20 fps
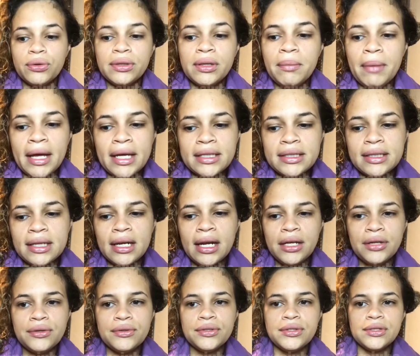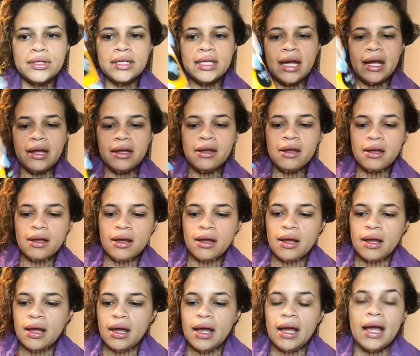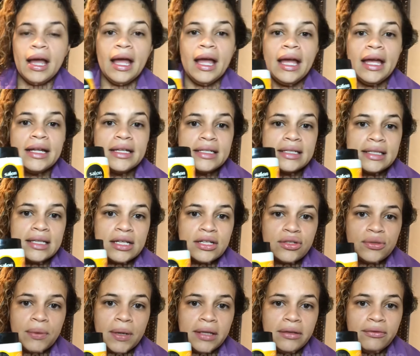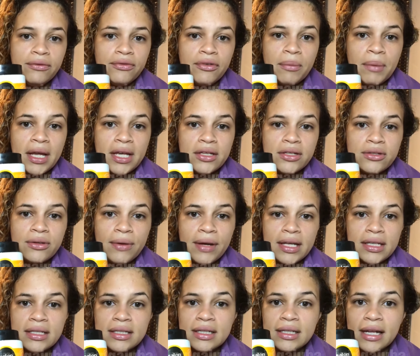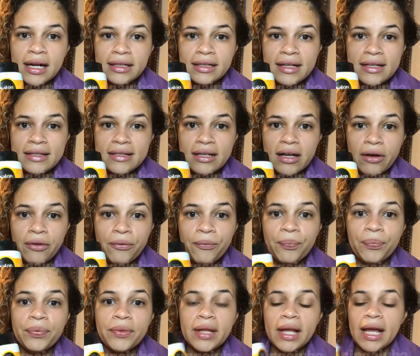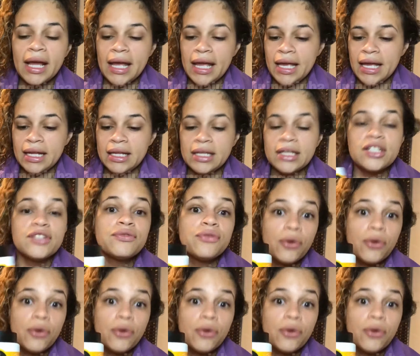So the mask that I use today, it's this one from SOS Hidratação, and it's